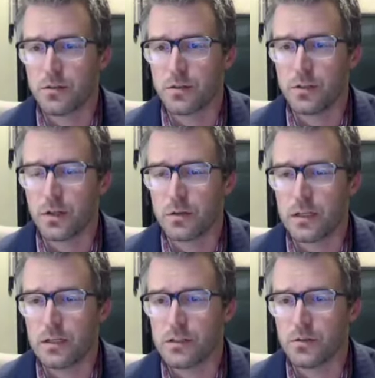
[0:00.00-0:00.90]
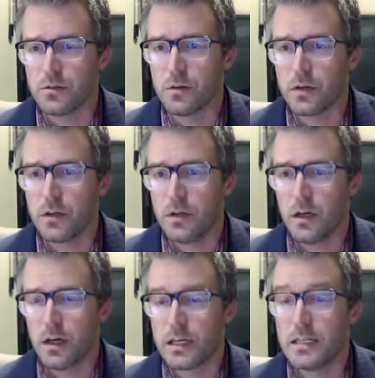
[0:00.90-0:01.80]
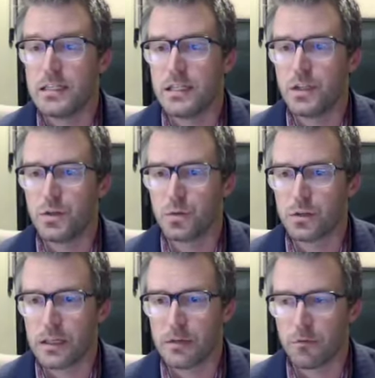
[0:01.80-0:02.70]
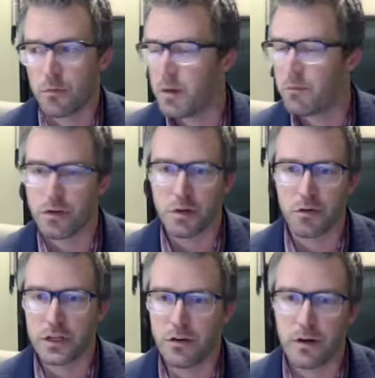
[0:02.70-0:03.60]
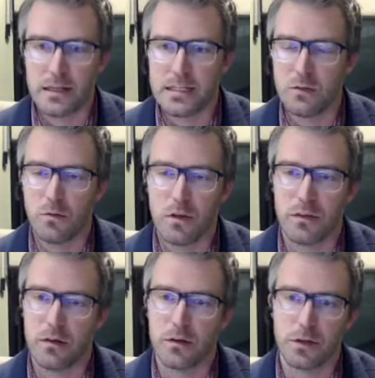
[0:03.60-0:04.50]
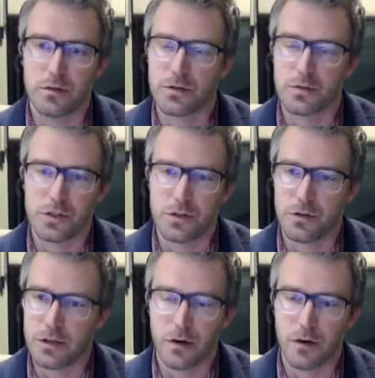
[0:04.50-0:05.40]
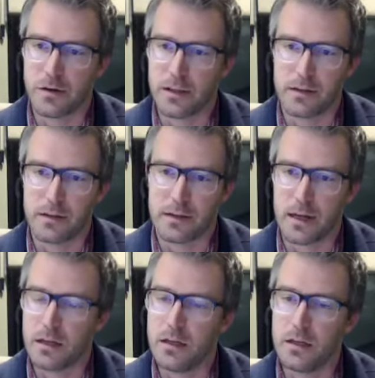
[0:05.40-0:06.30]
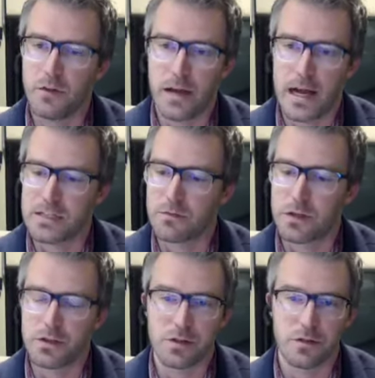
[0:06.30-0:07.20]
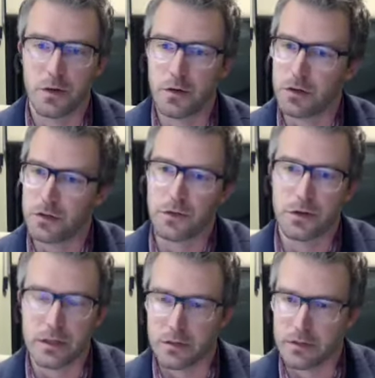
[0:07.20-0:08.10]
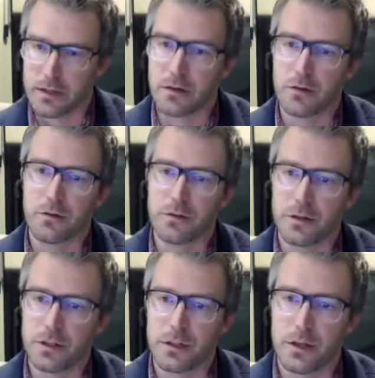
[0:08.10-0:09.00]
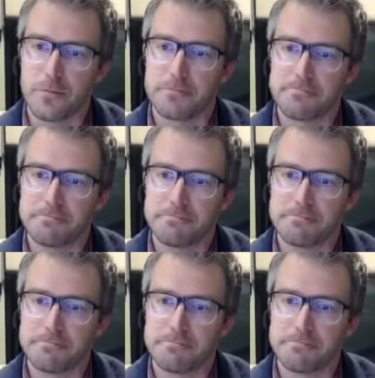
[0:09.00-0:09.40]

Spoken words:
You don't need to continually remember to bring your ID with you or your social security card or anything like that. If you're an active registered voter, you've already cleared that hurdle and you're good to go.